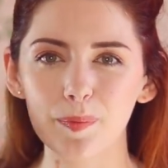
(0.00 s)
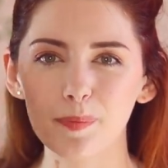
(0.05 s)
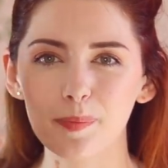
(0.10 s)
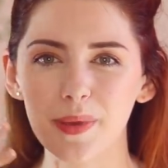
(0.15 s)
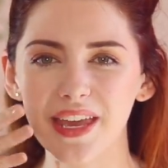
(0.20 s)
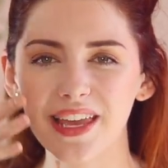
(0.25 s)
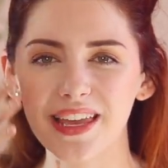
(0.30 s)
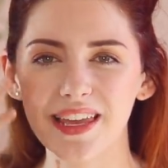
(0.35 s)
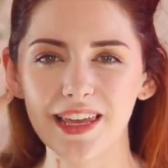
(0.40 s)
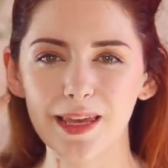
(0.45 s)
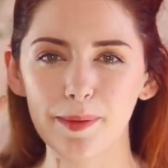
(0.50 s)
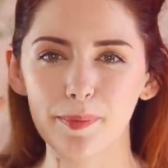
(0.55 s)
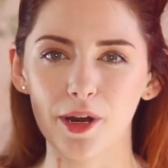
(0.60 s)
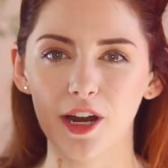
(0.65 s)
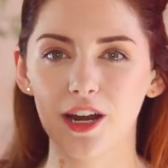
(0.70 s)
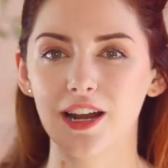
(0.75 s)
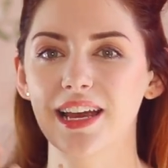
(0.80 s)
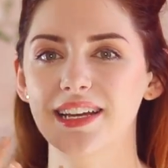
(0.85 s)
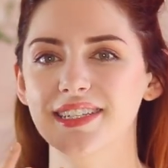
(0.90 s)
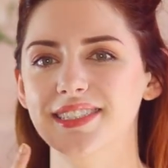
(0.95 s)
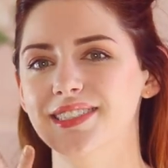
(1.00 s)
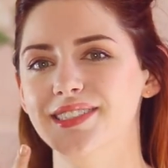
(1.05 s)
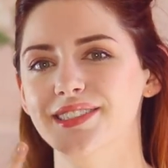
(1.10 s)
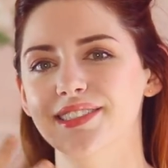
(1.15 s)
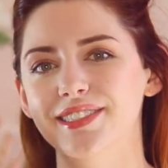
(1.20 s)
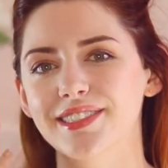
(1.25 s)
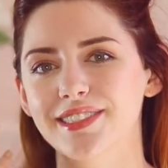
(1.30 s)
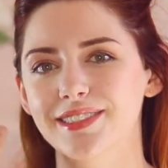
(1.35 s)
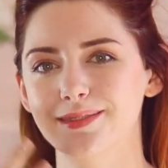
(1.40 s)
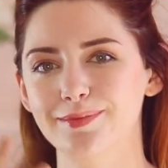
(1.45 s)
pinky
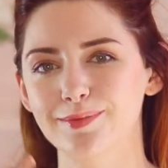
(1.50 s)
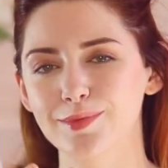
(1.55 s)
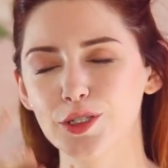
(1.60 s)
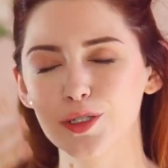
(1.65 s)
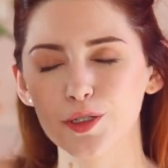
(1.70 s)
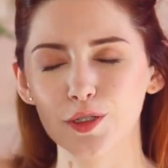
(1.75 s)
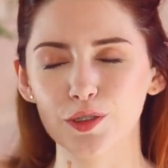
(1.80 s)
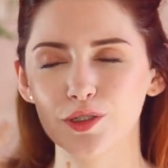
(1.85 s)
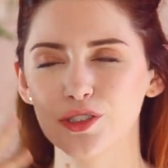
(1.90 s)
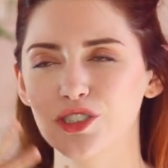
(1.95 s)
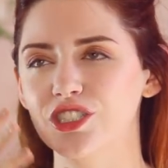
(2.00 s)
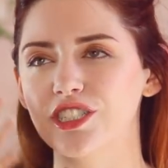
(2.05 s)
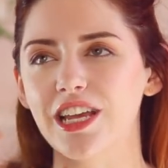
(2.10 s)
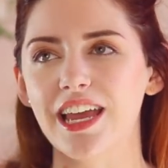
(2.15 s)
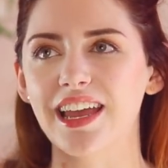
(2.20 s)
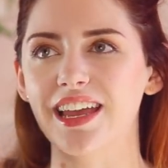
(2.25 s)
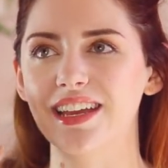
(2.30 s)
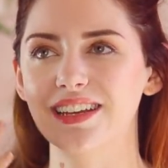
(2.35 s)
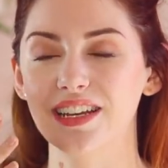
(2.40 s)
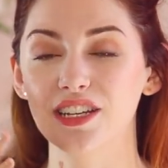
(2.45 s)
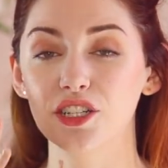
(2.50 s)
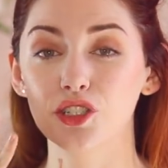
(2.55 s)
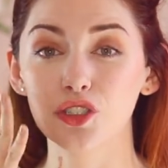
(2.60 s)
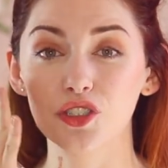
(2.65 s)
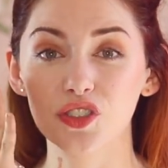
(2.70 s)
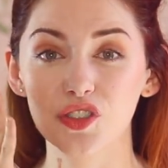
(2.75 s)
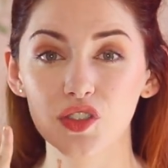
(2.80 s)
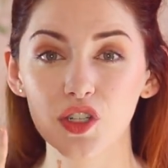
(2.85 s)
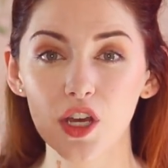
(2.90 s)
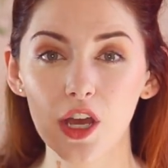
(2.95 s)
pearlescent shade, and it
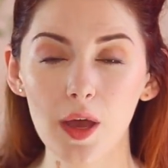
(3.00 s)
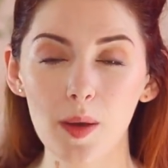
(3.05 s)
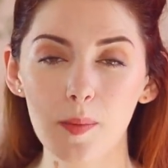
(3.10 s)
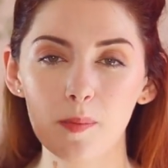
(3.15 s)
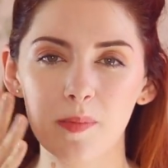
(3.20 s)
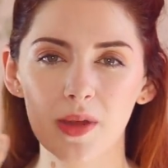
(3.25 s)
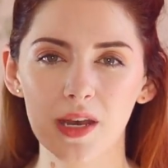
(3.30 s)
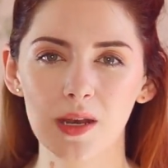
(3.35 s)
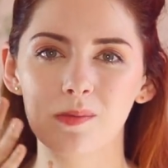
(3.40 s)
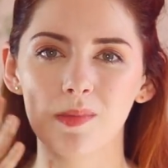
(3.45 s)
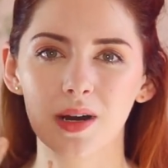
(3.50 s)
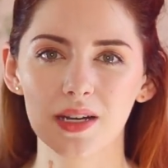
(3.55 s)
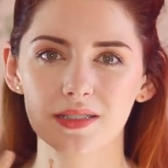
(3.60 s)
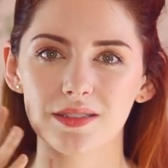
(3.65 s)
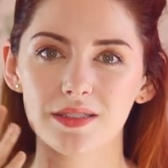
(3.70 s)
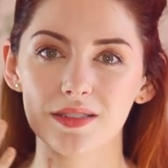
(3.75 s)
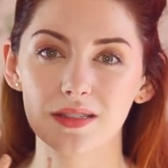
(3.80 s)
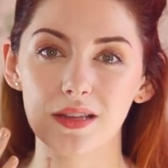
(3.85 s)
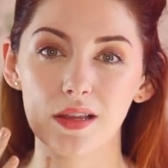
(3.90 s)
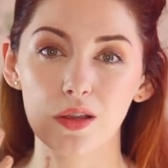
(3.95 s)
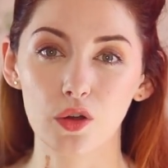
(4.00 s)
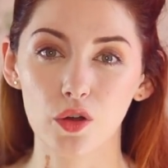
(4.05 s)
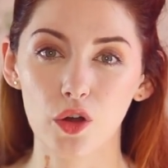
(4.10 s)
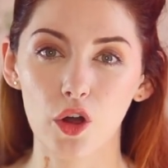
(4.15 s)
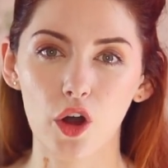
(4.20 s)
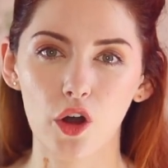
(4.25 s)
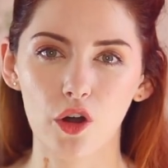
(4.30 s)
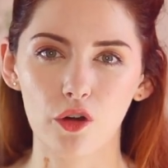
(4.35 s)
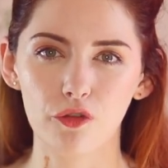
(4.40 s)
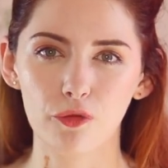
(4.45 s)
just minimizes the look
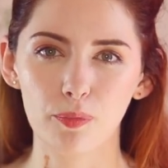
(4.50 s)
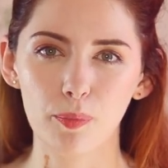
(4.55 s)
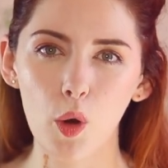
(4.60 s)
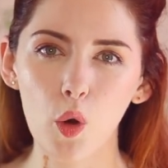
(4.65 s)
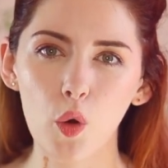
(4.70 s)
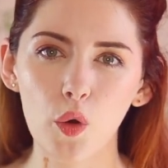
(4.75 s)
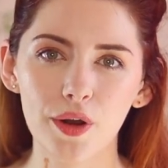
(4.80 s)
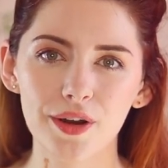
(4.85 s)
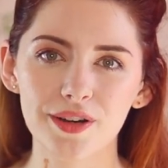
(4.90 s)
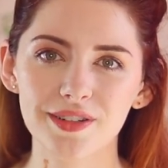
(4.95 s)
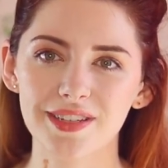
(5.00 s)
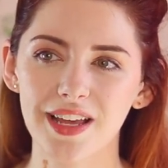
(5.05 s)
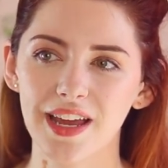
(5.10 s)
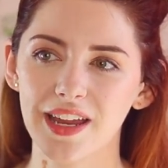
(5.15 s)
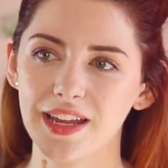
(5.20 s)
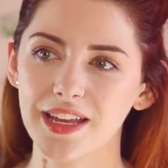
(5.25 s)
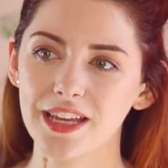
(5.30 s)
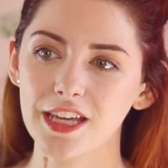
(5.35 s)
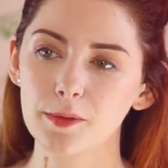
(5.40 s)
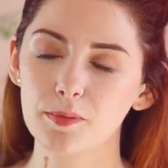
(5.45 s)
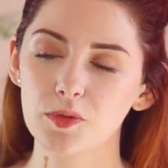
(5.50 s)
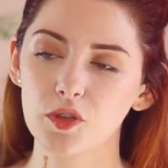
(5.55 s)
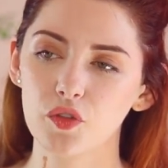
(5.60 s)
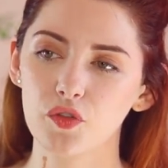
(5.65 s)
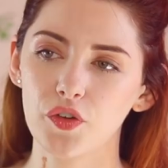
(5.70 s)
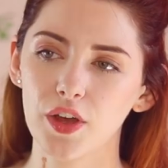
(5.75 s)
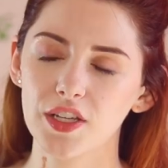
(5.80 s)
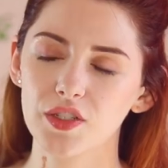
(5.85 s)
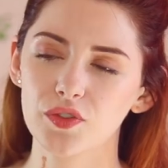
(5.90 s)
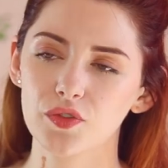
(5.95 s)
of pores, and it keeps your
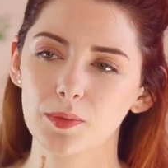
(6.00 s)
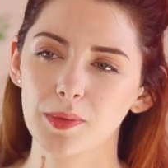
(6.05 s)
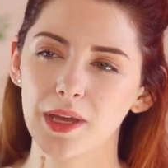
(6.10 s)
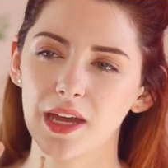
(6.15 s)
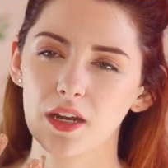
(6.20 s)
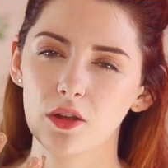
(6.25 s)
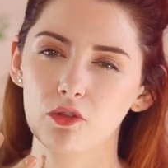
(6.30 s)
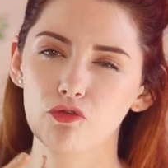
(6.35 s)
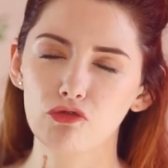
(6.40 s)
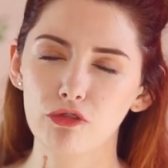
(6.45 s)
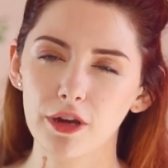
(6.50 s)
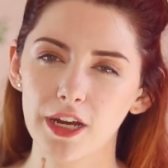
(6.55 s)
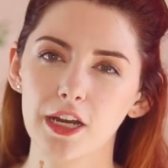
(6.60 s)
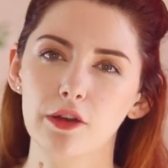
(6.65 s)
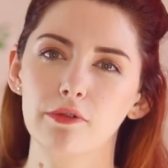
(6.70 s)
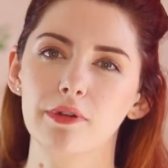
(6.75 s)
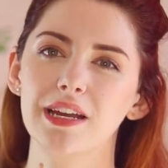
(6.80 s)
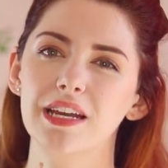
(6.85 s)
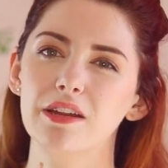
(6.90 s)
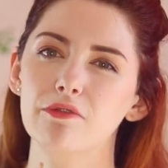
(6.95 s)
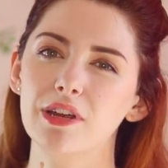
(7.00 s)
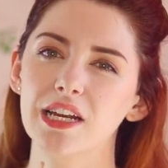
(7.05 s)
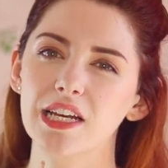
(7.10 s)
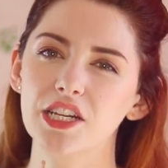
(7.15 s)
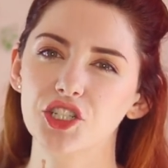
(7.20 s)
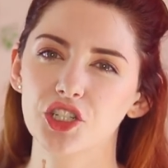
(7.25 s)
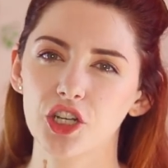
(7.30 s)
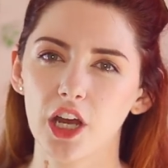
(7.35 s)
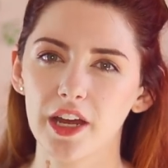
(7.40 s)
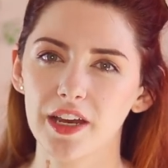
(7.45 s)
face from getting really, really, really
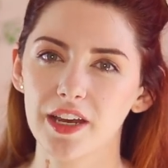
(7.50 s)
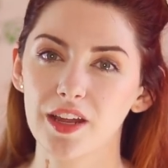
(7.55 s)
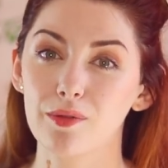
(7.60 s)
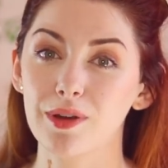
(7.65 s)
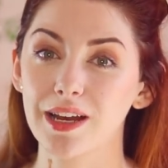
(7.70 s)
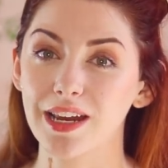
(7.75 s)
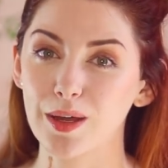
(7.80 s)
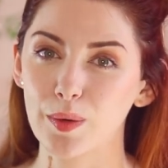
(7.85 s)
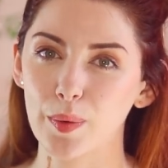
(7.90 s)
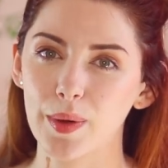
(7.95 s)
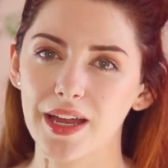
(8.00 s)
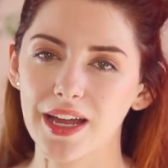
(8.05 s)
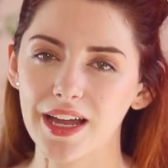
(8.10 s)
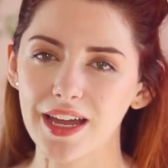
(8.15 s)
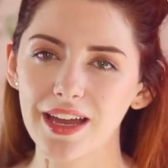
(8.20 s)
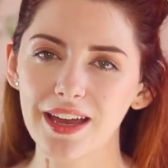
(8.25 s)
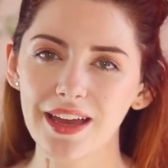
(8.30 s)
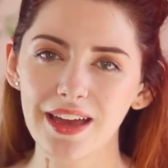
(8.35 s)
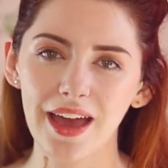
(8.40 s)
shiny really quick.